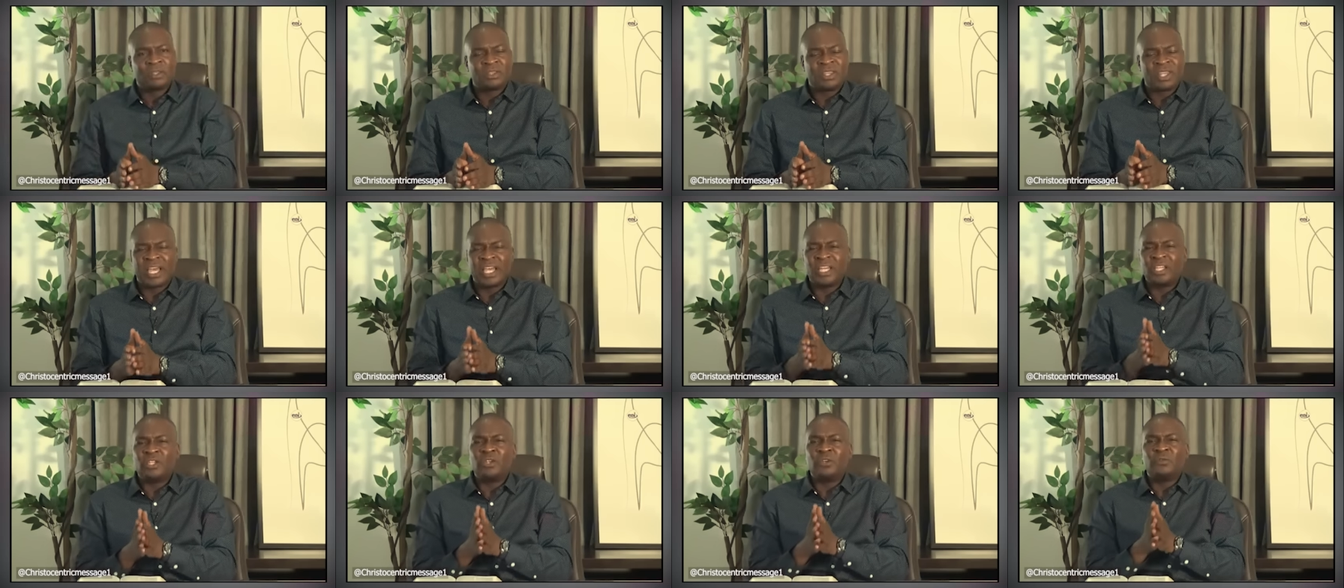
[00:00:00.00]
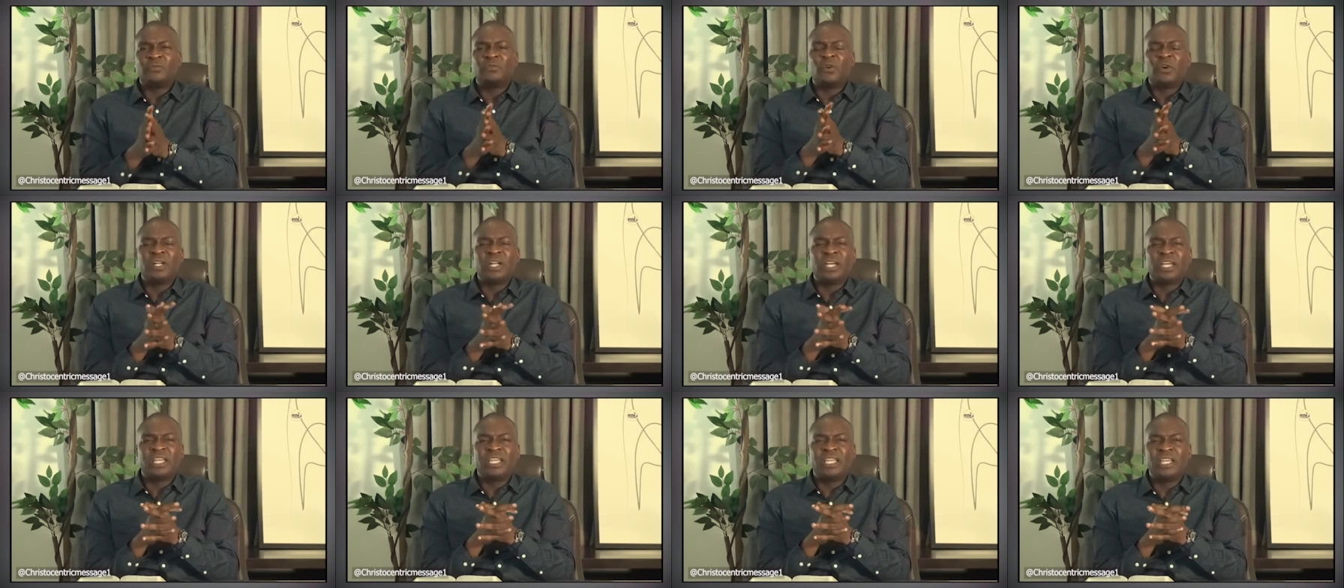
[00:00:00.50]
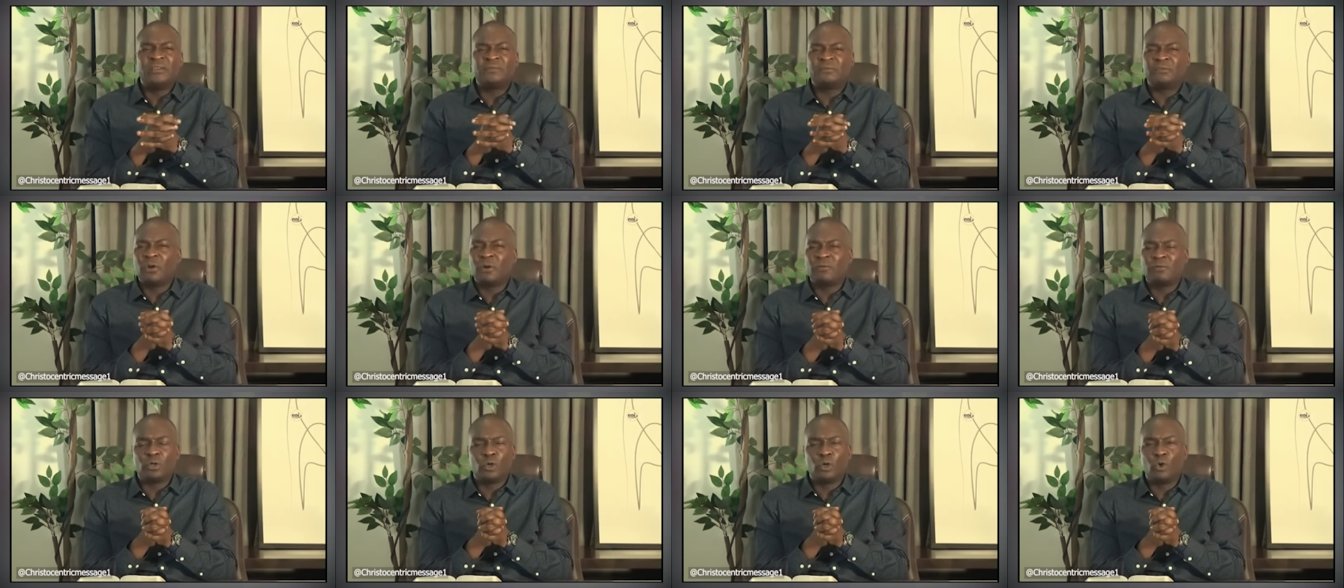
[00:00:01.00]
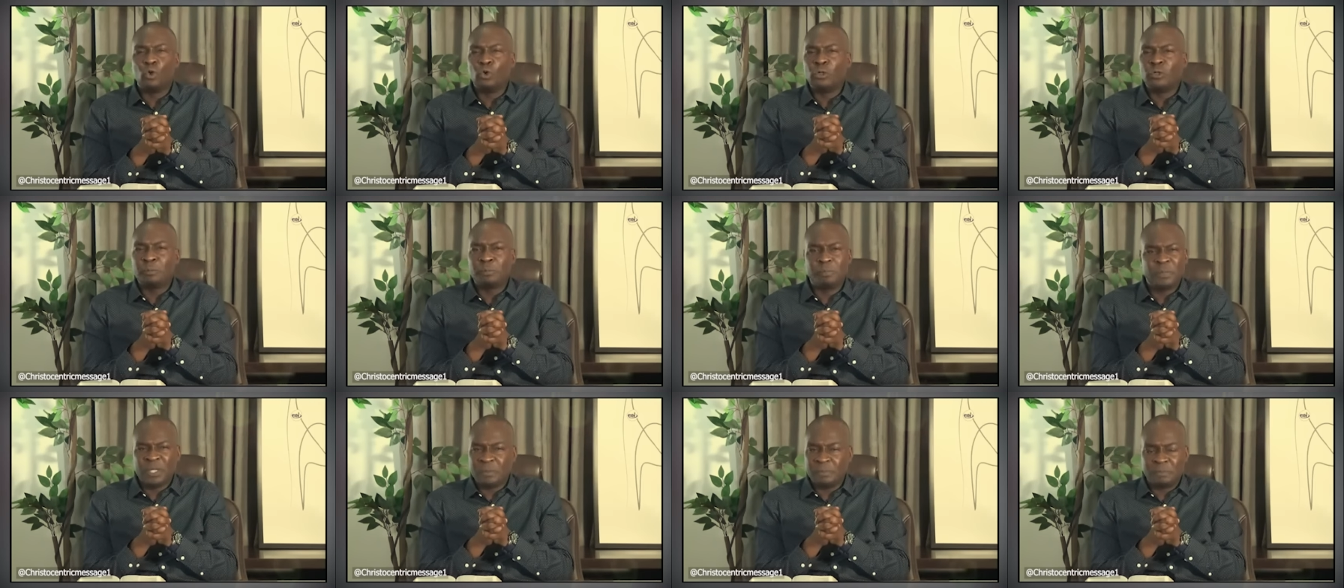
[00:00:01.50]
Thank you for the gift of
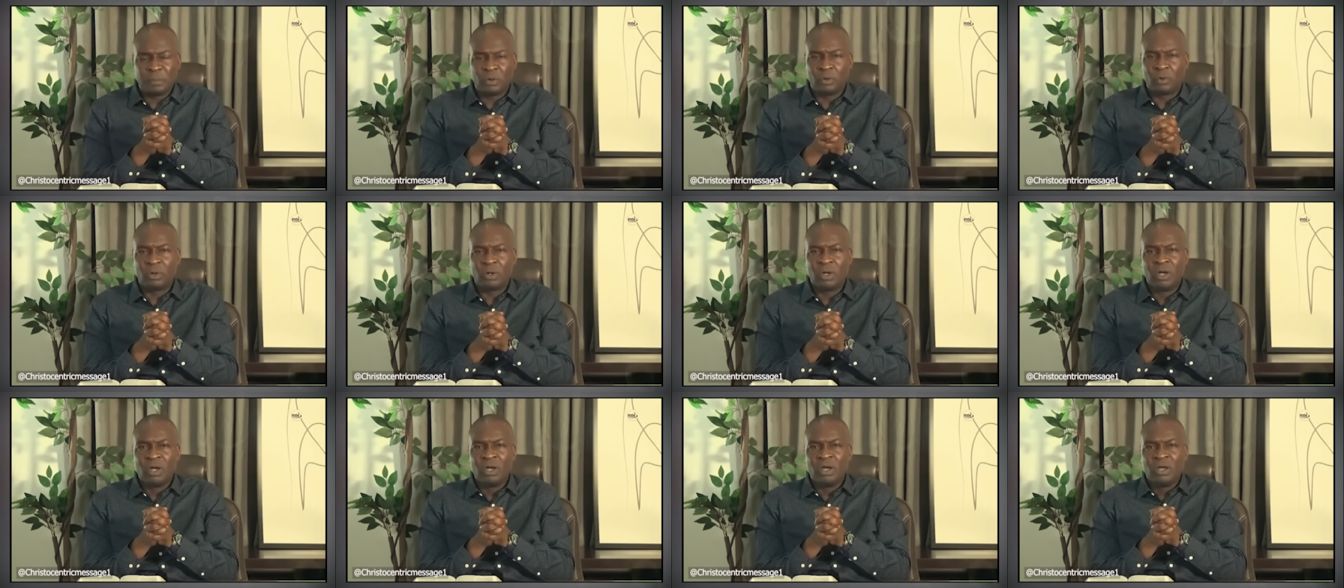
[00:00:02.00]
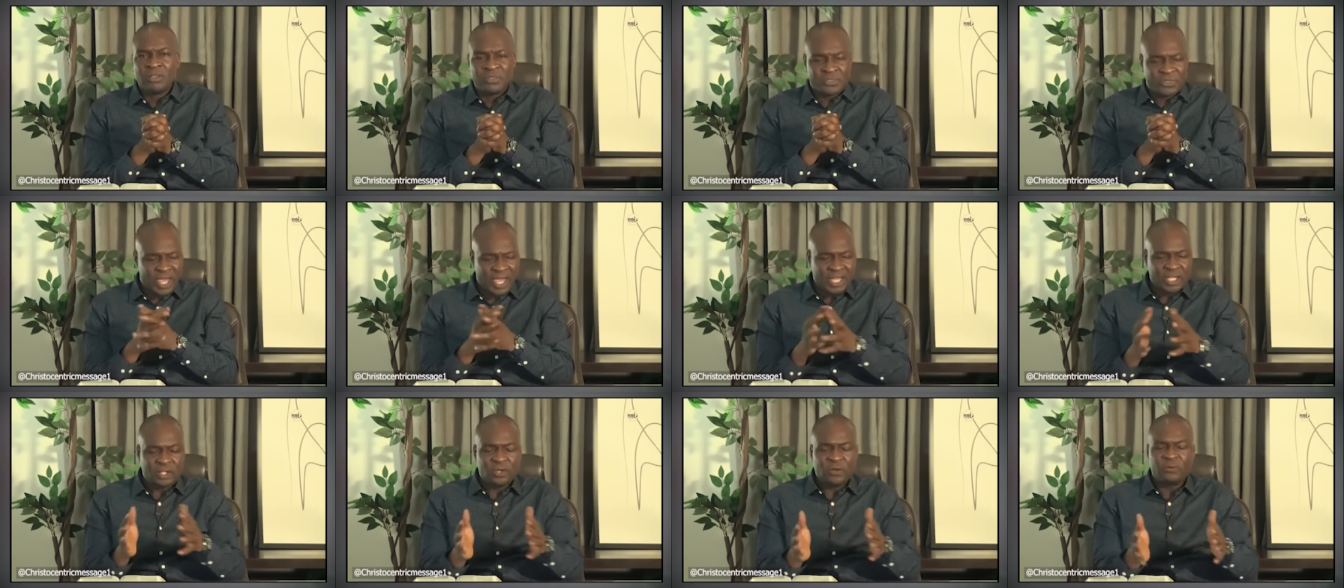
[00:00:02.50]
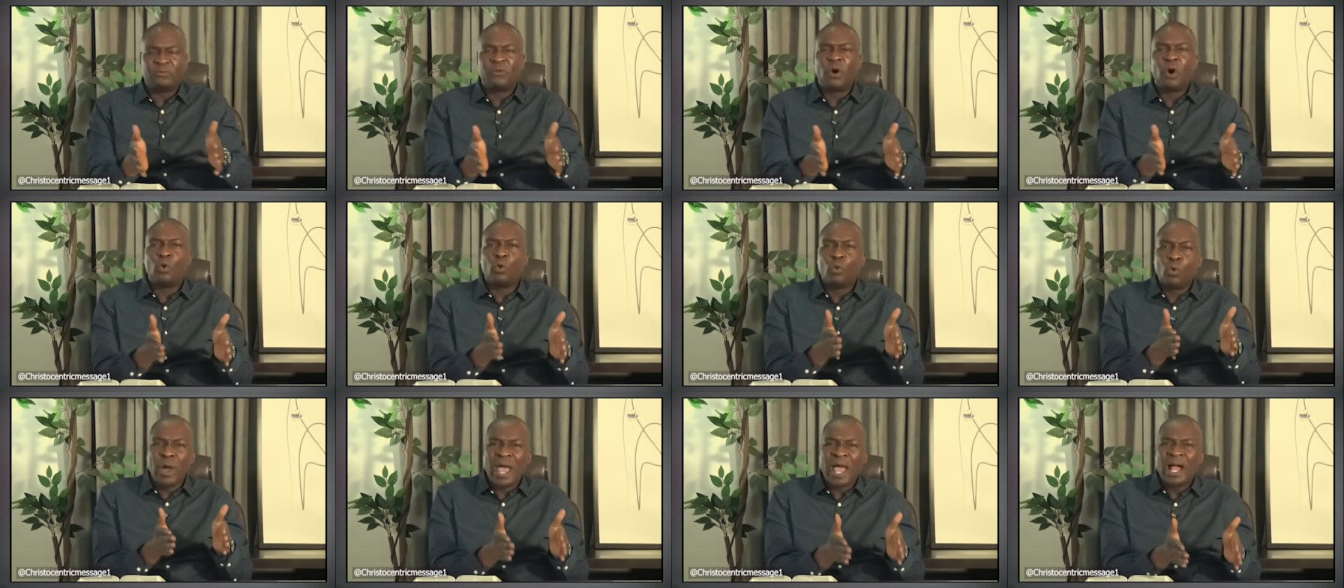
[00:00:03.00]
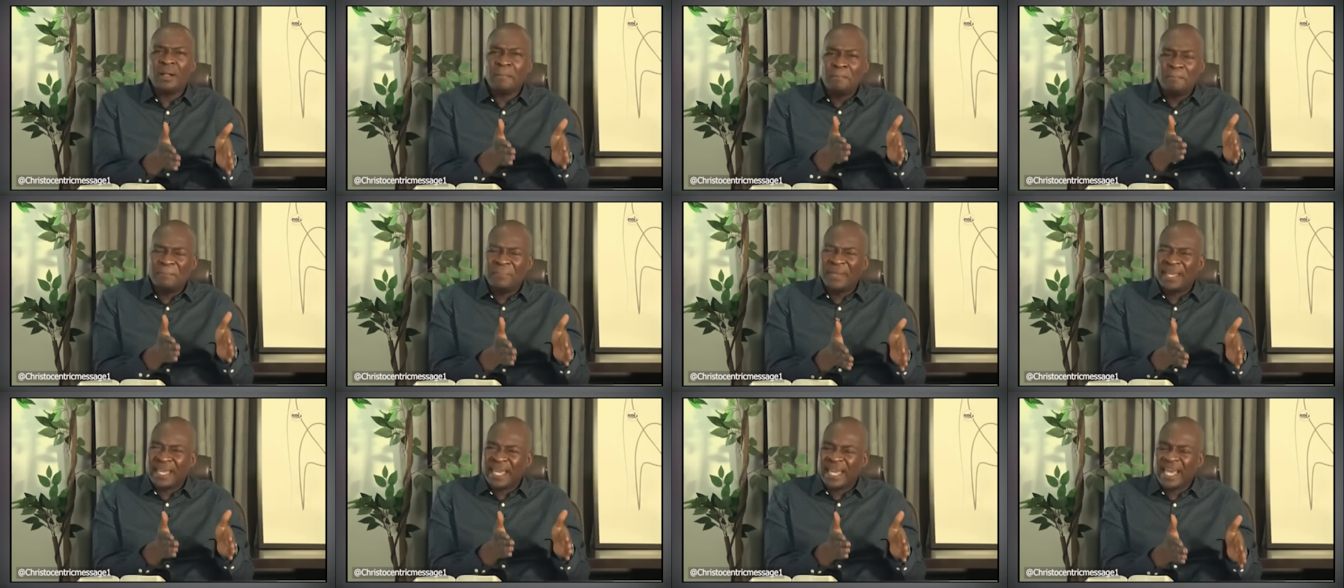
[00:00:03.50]
good people. Thank you for well
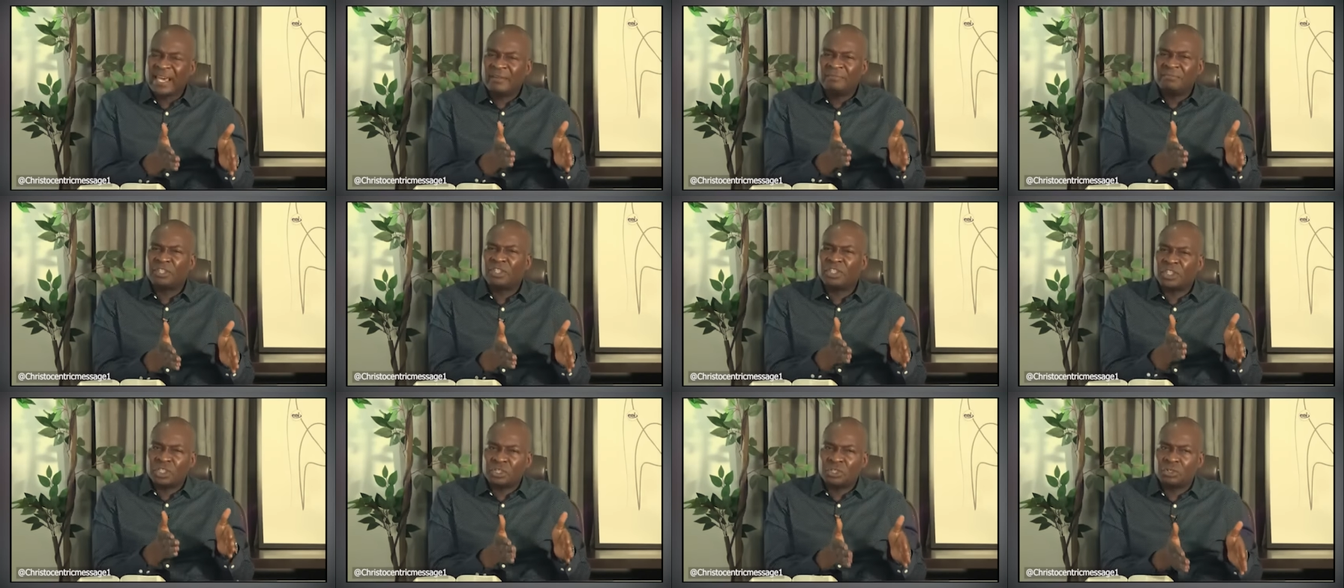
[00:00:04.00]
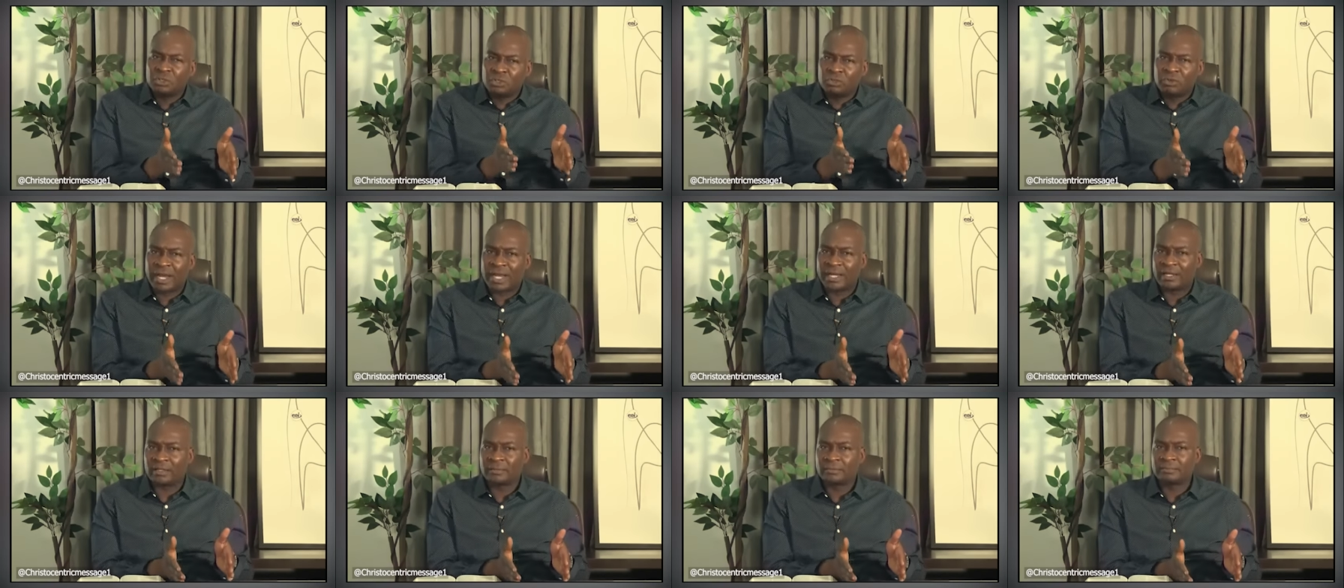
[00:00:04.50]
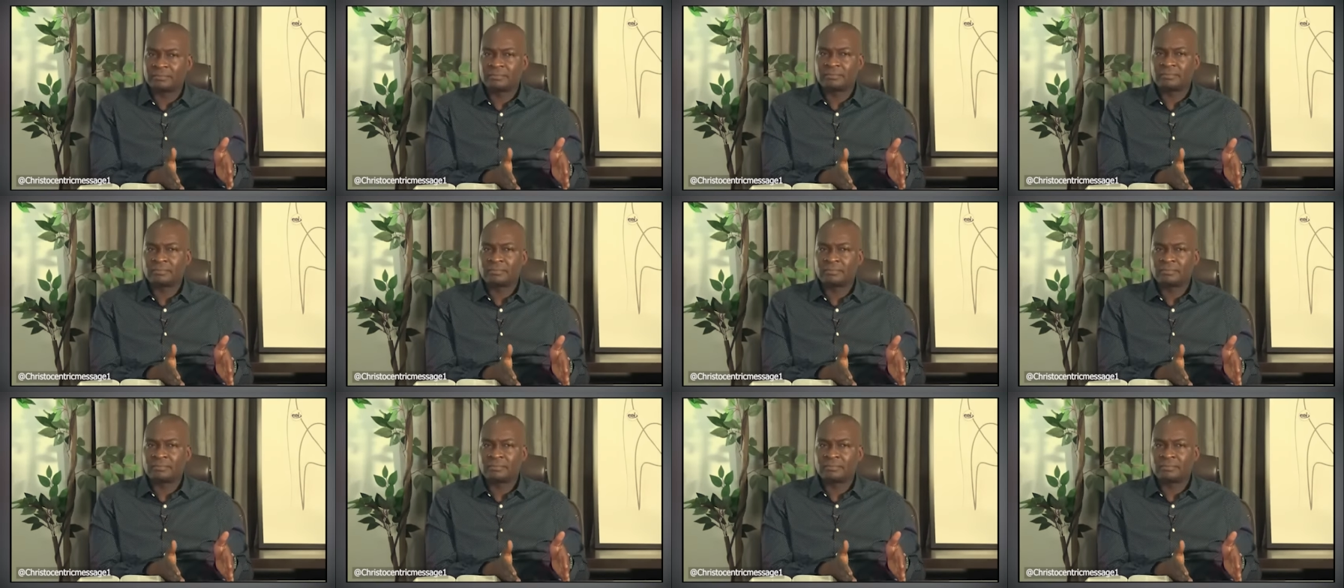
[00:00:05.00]
behaved children.